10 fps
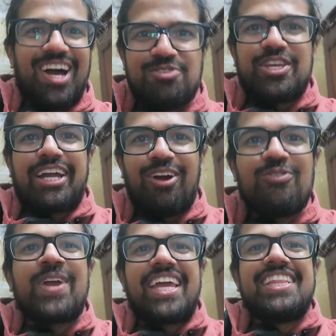I was like,
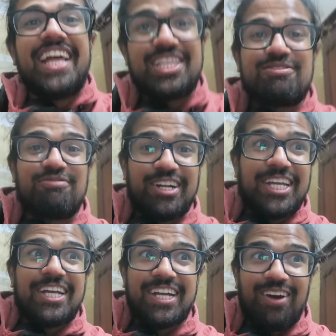okay, let's
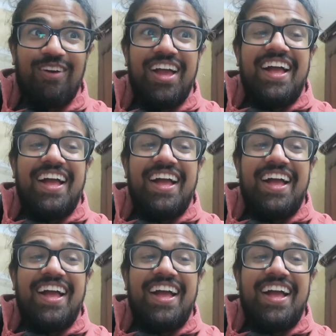freaking go.